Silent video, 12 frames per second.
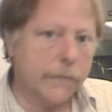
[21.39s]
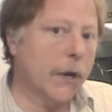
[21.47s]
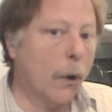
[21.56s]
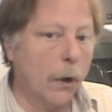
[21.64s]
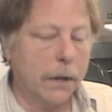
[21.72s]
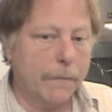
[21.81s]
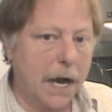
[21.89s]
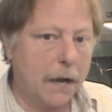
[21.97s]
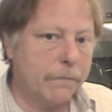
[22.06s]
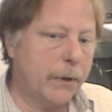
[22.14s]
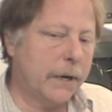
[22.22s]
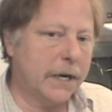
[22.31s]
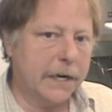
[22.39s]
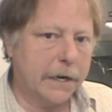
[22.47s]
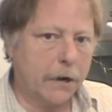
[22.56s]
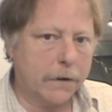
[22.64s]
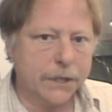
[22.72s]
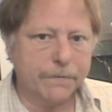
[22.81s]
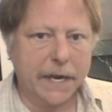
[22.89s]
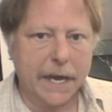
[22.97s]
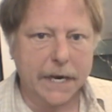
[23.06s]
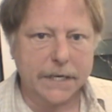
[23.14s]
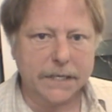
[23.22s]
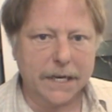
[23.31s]
the whole amount, put it in our
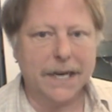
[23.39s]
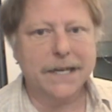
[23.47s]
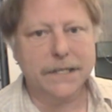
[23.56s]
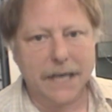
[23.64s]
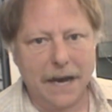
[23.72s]
spaghetti sauce,